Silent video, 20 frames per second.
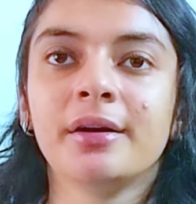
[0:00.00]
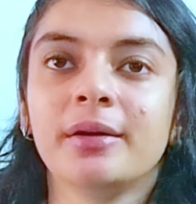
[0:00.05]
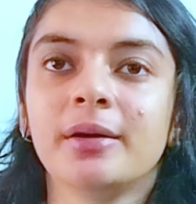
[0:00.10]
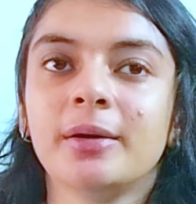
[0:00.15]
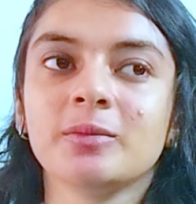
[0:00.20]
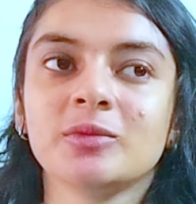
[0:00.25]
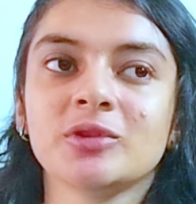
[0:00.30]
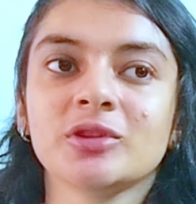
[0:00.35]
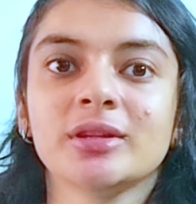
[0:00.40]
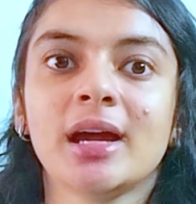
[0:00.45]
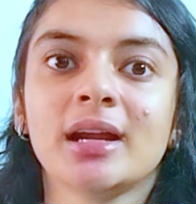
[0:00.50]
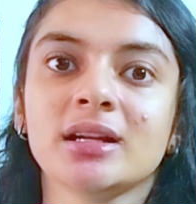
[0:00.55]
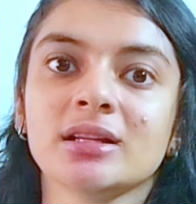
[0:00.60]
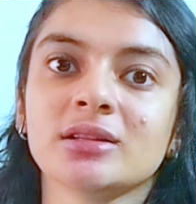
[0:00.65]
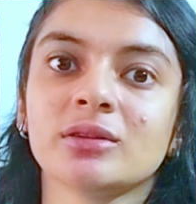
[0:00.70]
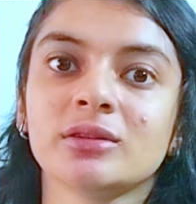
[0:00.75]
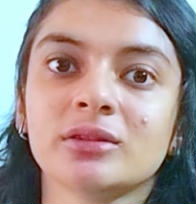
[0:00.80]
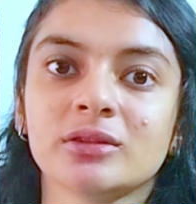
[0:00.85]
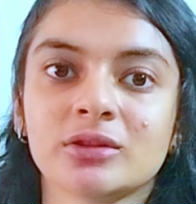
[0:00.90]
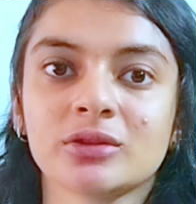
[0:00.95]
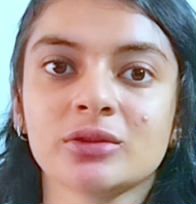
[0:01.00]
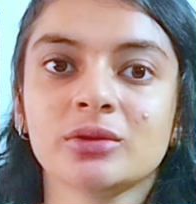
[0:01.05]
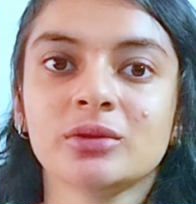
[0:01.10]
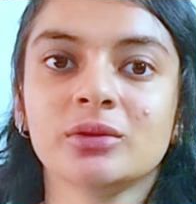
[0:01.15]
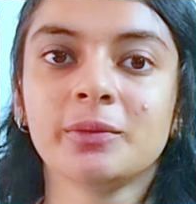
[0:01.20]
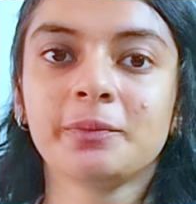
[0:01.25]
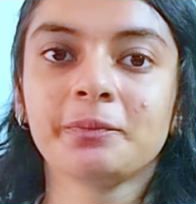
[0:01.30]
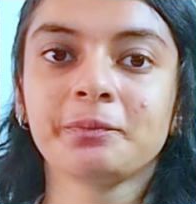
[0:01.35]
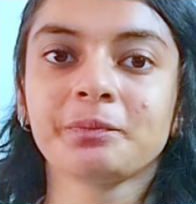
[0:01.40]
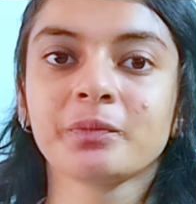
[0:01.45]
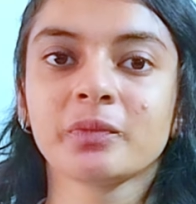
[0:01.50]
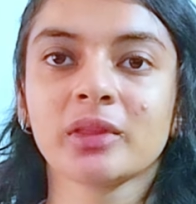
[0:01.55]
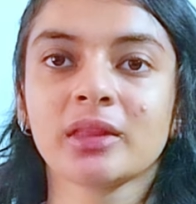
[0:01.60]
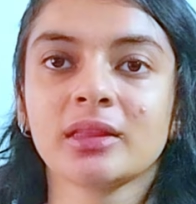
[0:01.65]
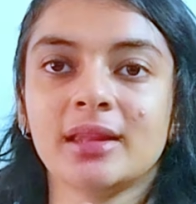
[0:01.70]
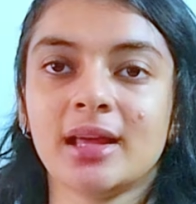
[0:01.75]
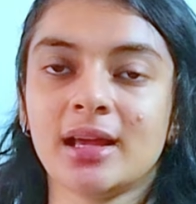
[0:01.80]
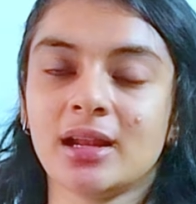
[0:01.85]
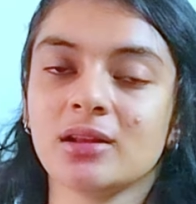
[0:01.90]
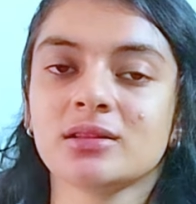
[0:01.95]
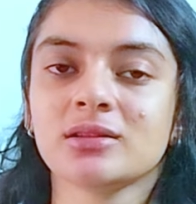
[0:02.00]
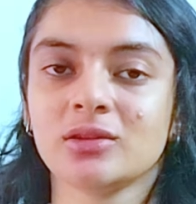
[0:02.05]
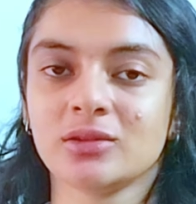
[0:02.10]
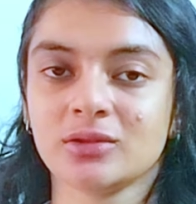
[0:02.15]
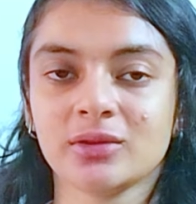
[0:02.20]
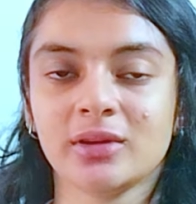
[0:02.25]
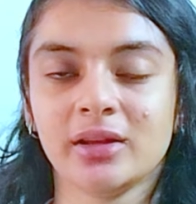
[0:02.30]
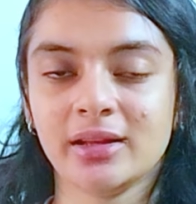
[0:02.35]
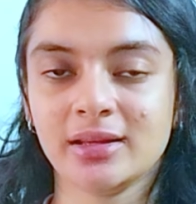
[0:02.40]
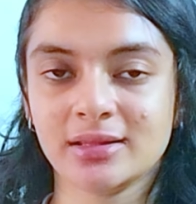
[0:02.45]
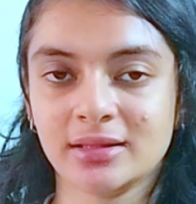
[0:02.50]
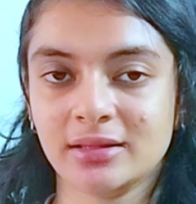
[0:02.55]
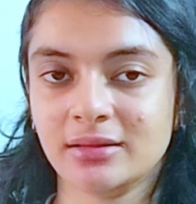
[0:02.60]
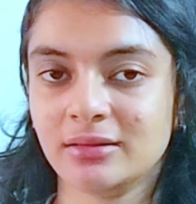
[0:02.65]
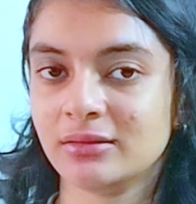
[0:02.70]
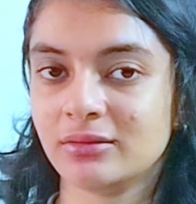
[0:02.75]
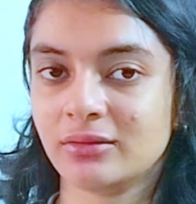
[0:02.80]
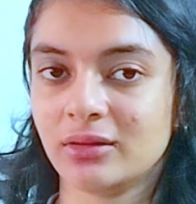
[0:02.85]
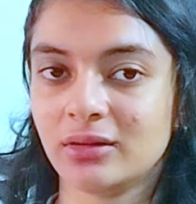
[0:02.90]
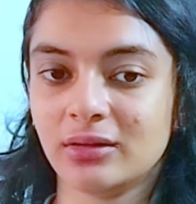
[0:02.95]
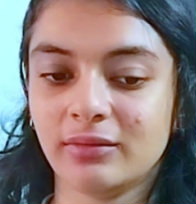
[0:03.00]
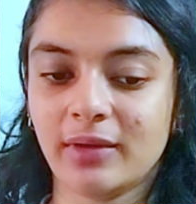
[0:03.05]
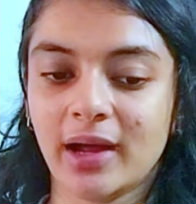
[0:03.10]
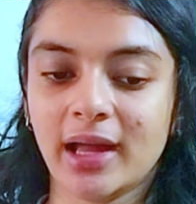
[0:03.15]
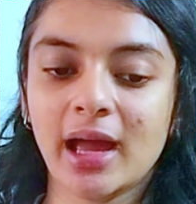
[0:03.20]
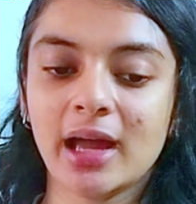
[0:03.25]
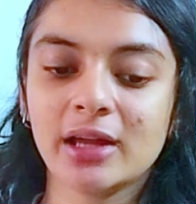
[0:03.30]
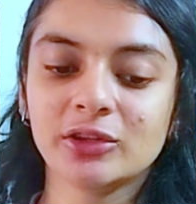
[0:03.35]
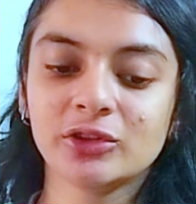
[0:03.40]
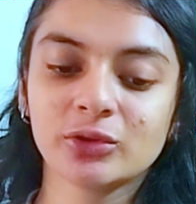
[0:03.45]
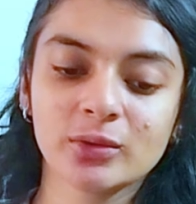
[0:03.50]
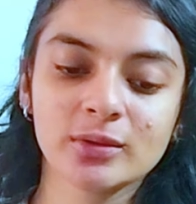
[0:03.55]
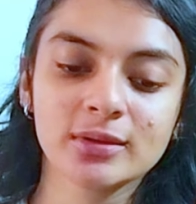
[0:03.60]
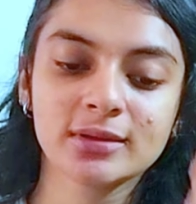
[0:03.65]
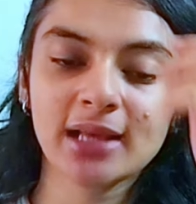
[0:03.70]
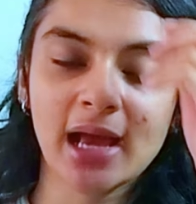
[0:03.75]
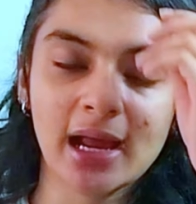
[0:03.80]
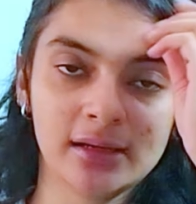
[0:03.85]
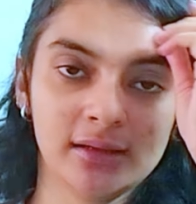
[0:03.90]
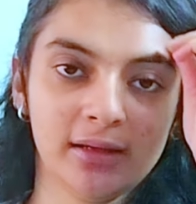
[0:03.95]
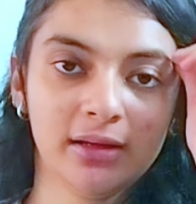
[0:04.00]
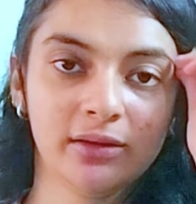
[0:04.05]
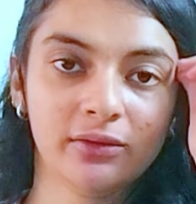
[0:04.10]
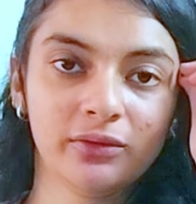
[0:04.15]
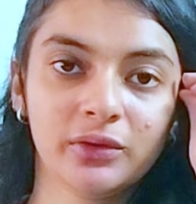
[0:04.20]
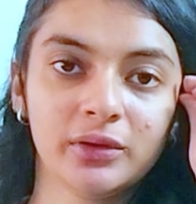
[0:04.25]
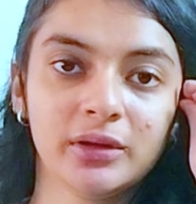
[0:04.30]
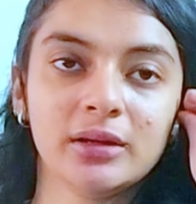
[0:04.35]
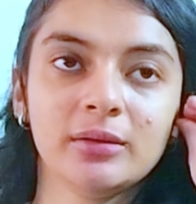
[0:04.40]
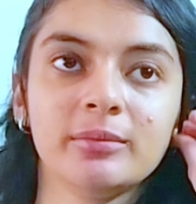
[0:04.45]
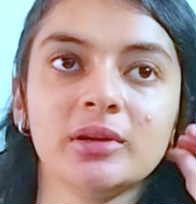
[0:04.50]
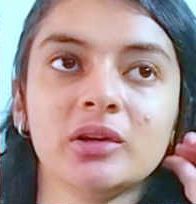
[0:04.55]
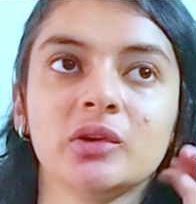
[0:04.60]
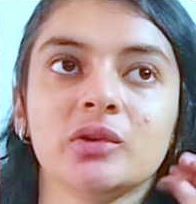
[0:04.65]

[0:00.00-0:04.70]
So that is also, there is also a reason why I chose Saturday for it,